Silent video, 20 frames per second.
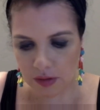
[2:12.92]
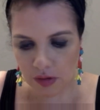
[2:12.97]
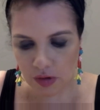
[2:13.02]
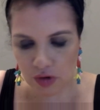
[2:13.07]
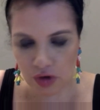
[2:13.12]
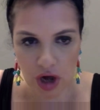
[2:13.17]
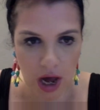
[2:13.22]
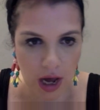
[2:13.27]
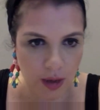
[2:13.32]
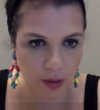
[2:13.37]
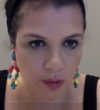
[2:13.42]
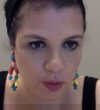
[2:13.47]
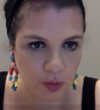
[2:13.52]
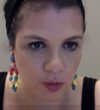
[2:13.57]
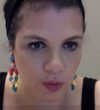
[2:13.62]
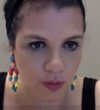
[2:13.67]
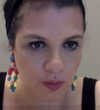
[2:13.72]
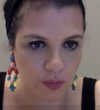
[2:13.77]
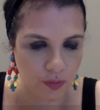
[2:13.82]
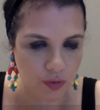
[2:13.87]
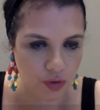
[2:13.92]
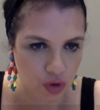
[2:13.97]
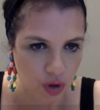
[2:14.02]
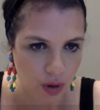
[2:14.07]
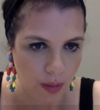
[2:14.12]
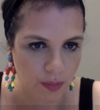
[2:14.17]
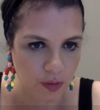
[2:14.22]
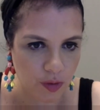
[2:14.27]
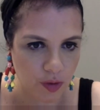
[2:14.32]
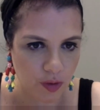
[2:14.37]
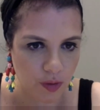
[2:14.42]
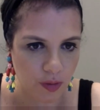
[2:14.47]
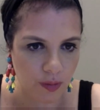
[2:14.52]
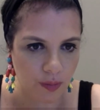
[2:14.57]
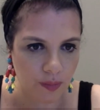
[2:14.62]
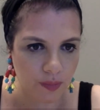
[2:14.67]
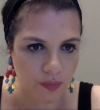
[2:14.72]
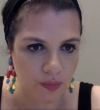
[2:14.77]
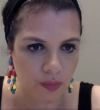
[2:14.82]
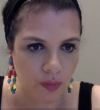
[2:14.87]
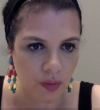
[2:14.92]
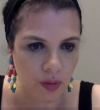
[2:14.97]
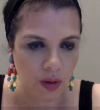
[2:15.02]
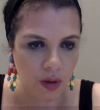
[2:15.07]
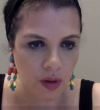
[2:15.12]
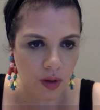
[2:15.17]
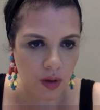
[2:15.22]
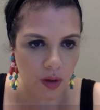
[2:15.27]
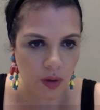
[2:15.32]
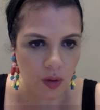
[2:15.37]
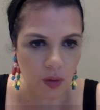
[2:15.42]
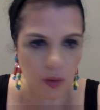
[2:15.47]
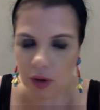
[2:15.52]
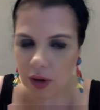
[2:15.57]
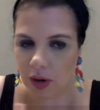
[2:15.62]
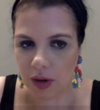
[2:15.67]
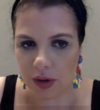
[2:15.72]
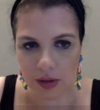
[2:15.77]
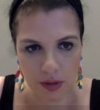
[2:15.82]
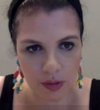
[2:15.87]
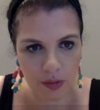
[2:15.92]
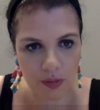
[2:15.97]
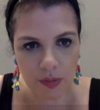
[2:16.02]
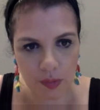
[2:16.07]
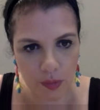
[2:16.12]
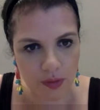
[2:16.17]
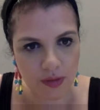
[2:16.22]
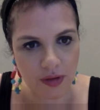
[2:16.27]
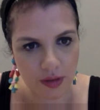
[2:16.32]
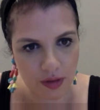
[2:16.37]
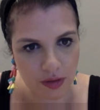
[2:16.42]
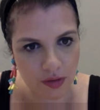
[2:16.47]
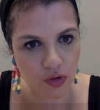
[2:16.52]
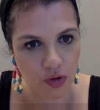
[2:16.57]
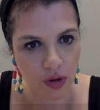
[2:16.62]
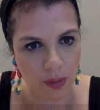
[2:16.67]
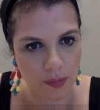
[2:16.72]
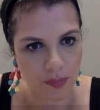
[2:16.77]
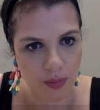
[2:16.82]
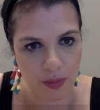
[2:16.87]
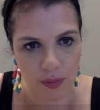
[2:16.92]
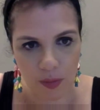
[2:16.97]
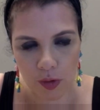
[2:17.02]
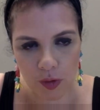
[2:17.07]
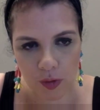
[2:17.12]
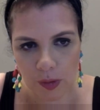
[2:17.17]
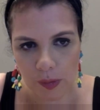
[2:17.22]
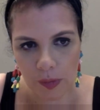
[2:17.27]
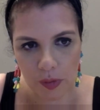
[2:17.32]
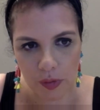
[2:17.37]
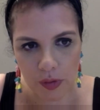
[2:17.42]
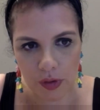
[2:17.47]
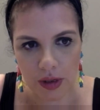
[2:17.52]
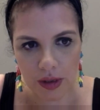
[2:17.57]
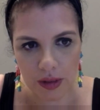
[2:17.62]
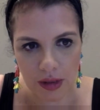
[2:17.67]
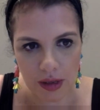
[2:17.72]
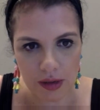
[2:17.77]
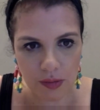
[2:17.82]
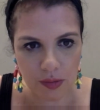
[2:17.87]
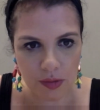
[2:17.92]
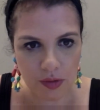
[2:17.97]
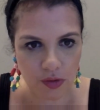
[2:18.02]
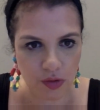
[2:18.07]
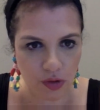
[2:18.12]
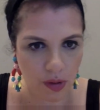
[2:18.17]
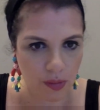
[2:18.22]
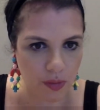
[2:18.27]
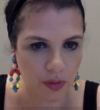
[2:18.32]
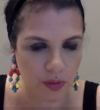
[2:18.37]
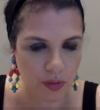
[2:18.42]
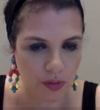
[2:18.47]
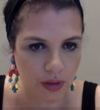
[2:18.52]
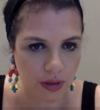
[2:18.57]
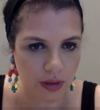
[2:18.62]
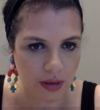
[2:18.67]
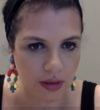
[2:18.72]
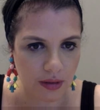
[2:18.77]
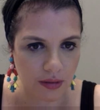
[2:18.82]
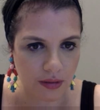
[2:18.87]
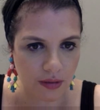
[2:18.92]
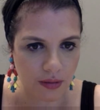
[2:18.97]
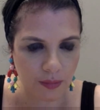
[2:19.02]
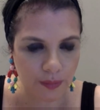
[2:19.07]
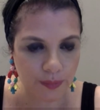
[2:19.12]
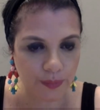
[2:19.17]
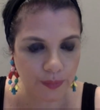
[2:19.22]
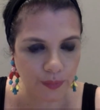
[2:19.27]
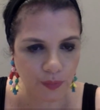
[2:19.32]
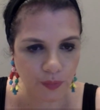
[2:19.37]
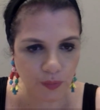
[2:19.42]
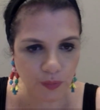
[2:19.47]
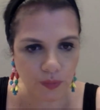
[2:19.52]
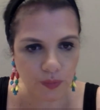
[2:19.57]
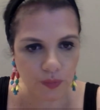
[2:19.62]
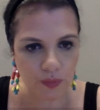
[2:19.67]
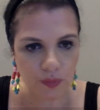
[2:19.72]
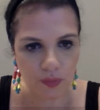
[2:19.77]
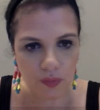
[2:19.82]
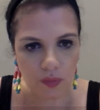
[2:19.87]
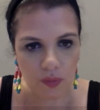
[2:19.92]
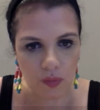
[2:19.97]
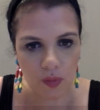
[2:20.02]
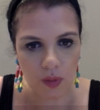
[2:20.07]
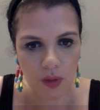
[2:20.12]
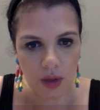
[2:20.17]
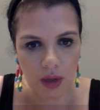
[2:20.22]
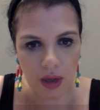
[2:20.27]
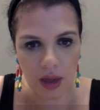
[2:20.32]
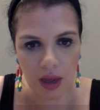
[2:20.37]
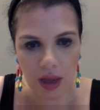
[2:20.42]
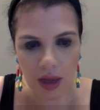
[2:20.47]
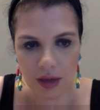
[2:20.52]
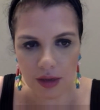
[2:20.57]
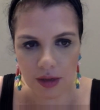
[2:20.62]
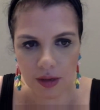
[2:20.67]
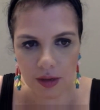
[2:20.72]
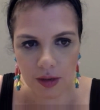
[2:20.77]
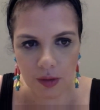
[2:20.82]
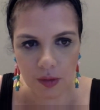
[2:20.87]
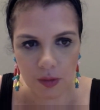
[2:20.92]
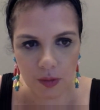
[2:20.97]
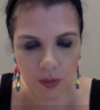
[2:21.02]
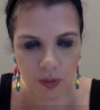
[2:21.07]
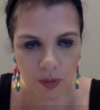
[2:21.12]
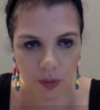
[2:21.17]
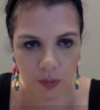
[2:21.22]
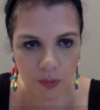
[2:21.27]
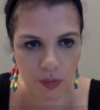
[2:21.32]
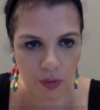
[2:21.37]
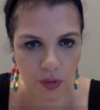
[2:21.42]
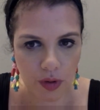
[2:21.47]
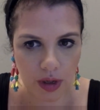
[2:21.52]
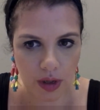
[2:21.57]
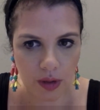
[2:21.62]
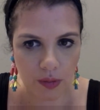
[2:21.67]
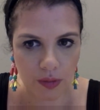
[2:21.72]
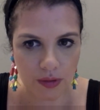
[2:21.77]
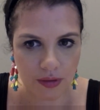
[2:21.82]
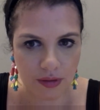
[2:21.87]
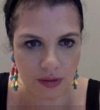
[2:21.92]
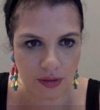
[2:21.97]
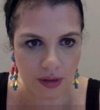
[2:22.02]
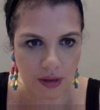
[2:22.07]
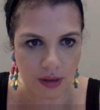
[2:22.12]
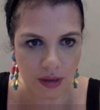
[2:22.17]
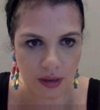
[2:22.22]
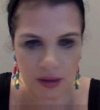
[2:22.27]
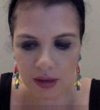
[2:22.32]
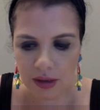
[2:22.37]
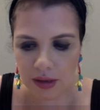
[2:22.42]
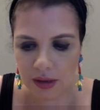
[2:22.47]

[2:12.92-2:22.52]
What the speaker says: child Trump's? Or, was it Trump? And most people think that it was Trump who did this. And Broidy was the